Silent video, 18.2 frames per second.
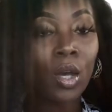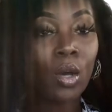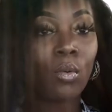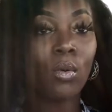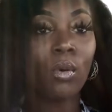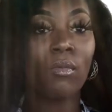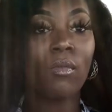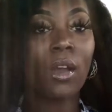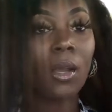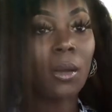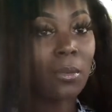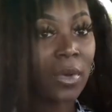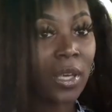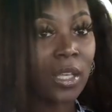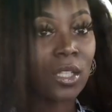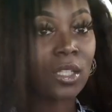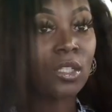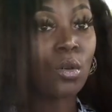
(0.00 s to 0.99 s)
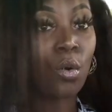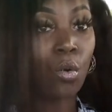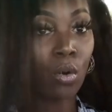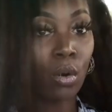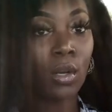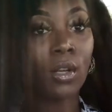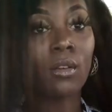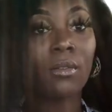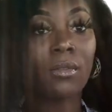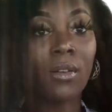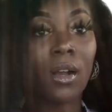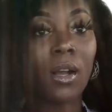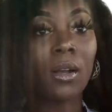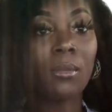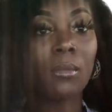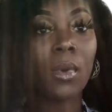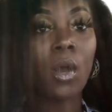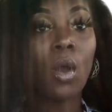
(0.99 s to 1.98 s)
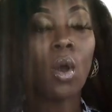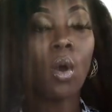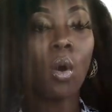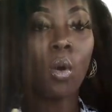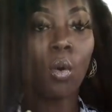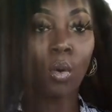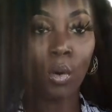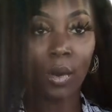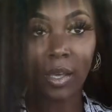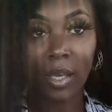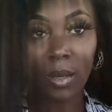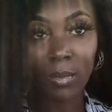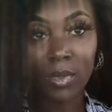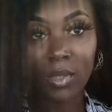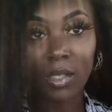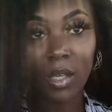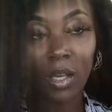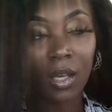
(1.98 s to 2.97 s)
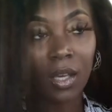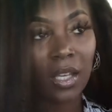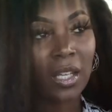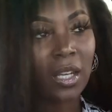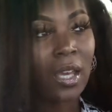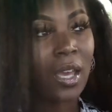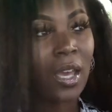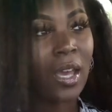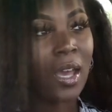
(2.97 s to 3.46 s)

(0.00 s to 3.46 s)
would recommend to order from on Amazon.